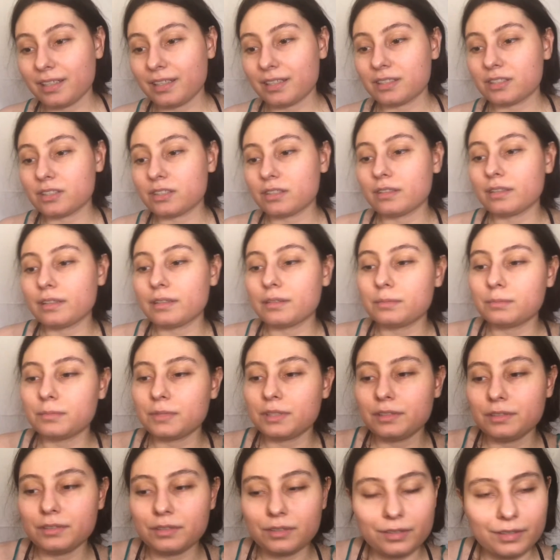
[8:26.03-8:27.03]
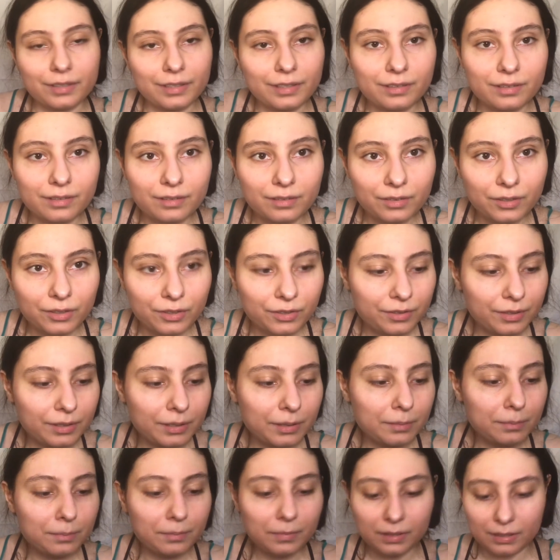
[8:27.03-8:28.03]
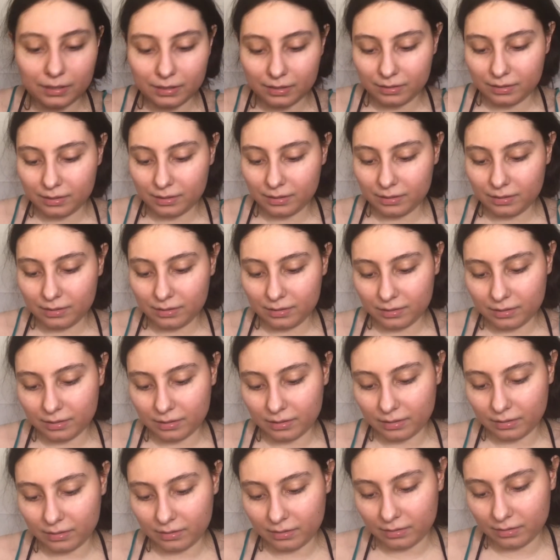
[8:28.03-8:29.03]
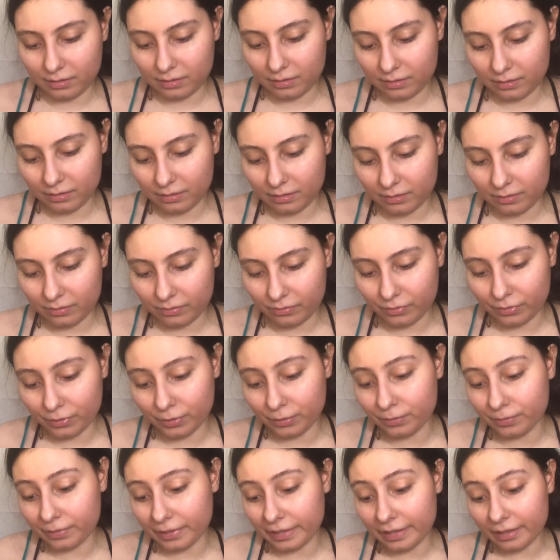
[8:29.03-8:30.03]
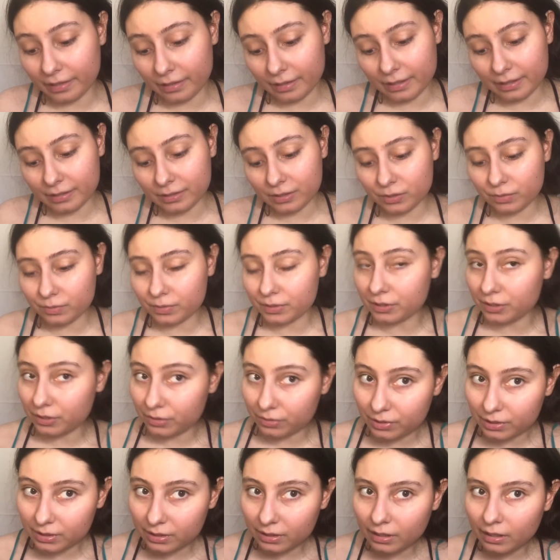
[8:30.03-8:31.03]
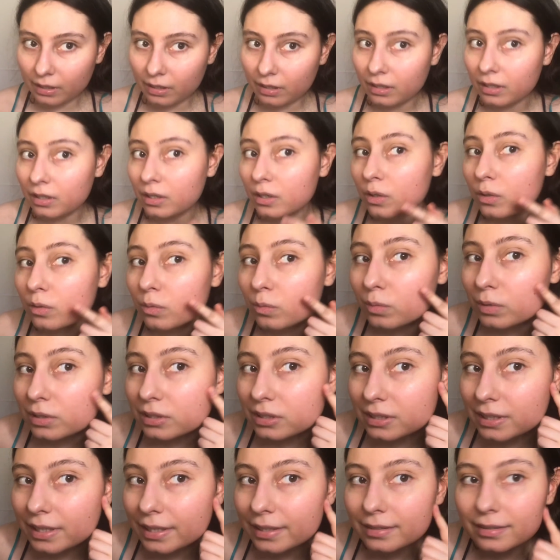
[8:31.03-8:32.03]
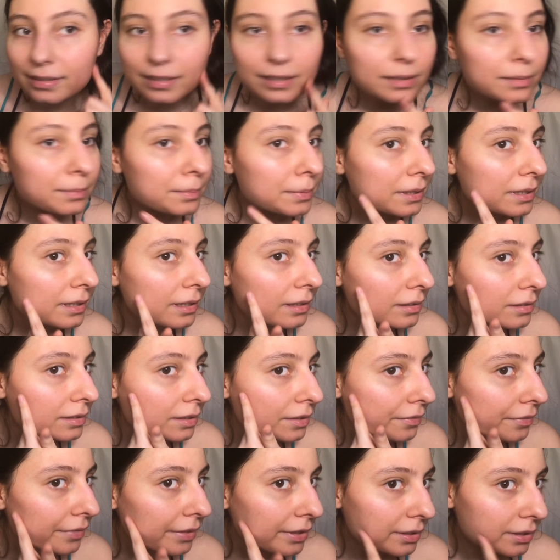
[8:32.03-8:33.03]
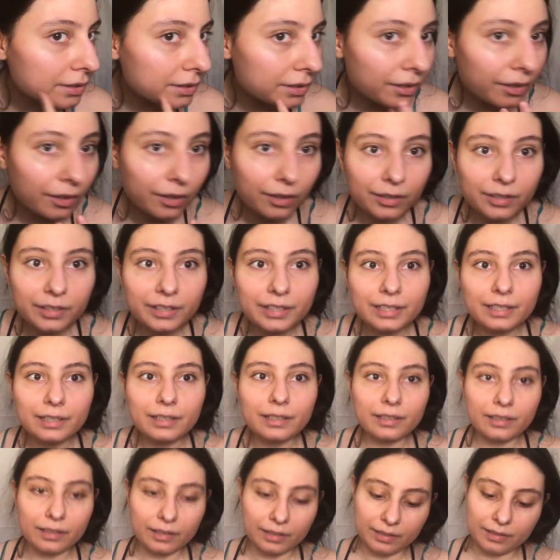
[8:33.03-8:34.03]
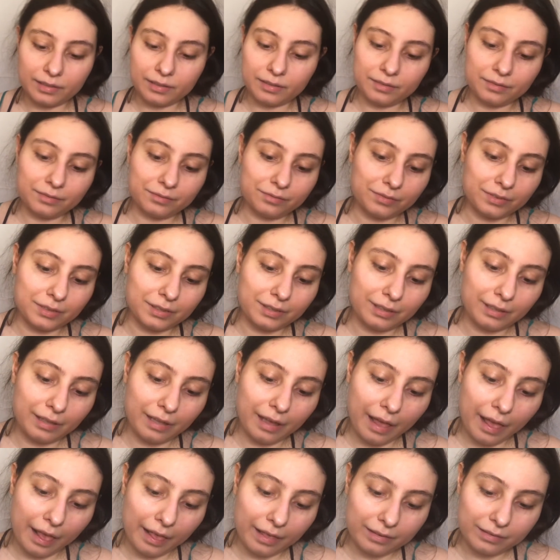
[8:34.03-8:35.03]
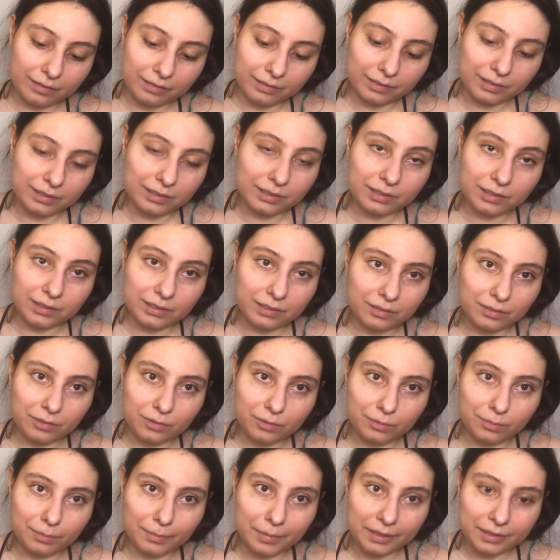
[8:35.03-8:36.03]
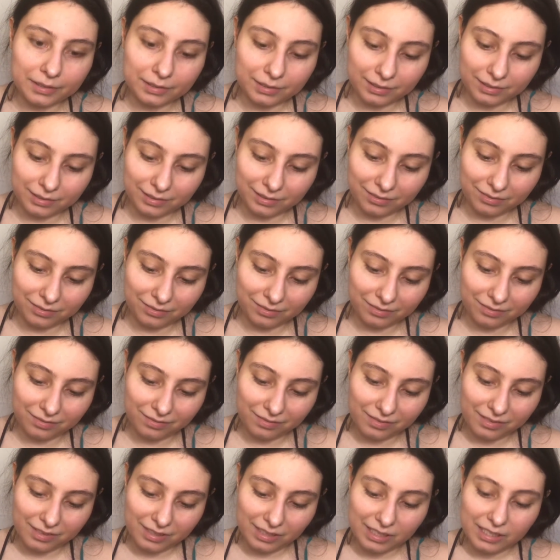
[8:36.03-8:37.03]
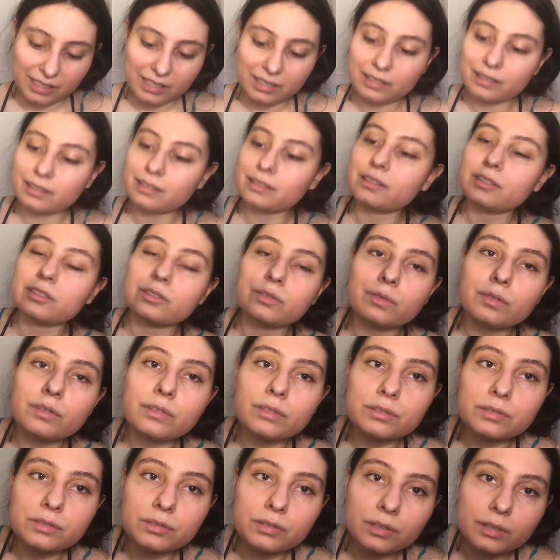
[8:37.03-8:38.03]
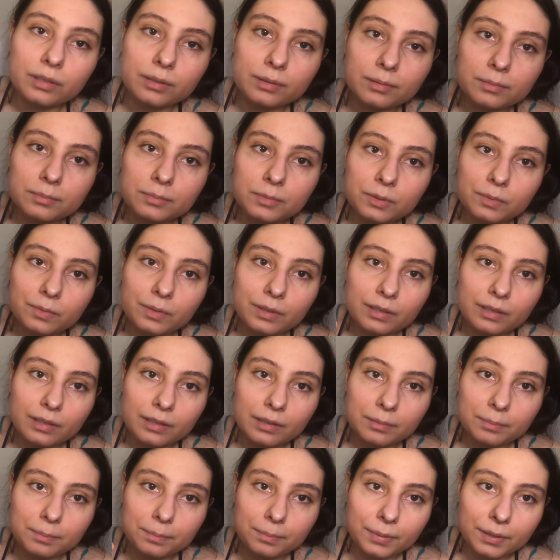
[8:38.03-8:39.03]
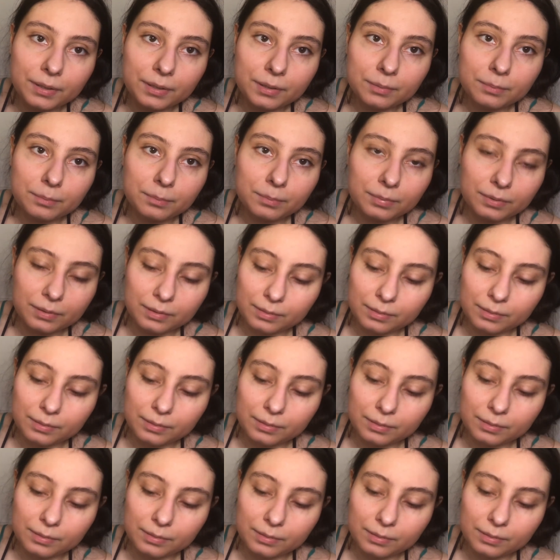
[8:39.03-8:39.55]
So now I'm gonna try the cream. This is for redness reducing, which I need because of the scarring I have, and it's a whole mess. So this one also comes with a pump.